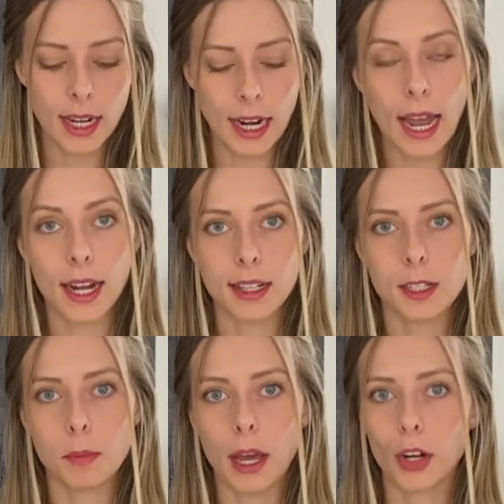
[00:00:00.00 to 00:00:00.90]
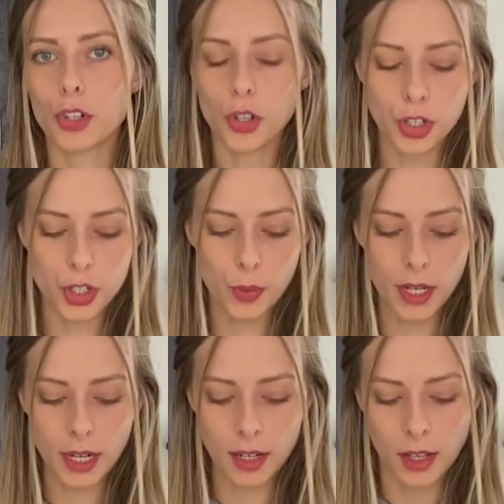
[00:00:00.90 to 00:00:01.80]
and I added some powdered sugar to
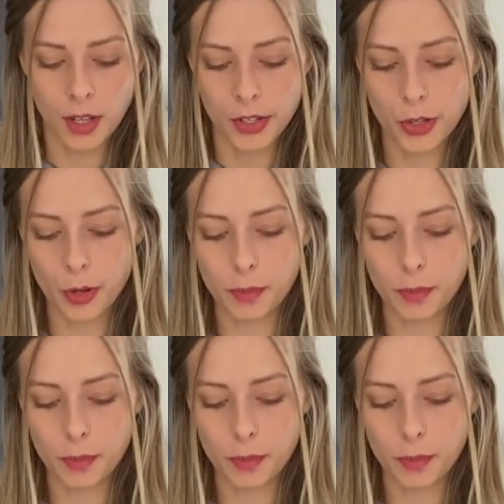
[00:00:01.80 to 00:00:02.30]
it so it